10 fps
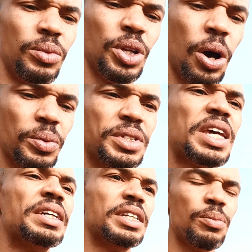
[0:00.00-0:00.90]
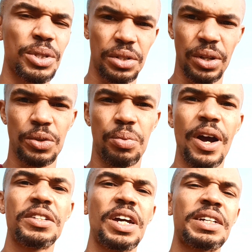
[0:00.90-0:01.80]
you know, dig deep into those
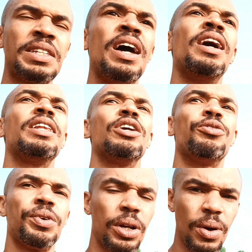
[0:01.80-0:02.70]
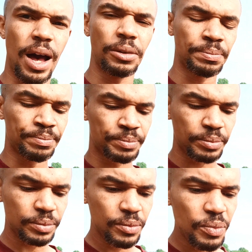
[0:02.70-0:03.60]
projects, they'll figure out
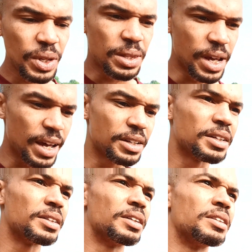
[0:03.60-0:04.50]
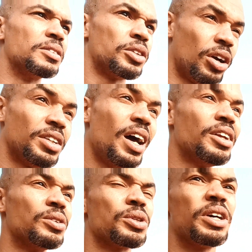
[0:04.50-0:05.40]
that
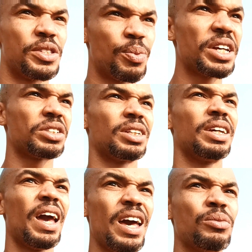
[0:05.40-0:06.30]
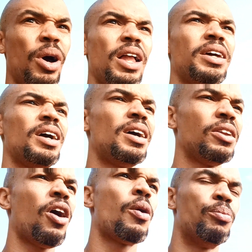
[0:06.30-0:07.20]
Cardano especially and
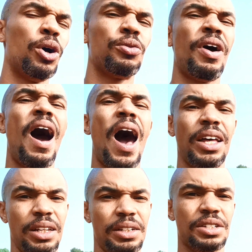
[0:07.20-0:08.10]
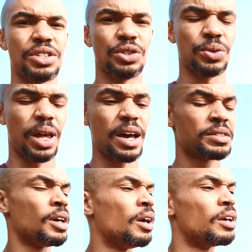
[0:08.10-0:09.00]
Polygon are both highly
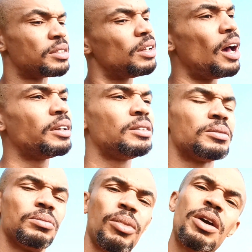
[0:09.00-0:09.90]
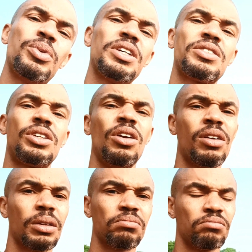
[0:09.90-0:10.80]
decentralized. Solana might be a security.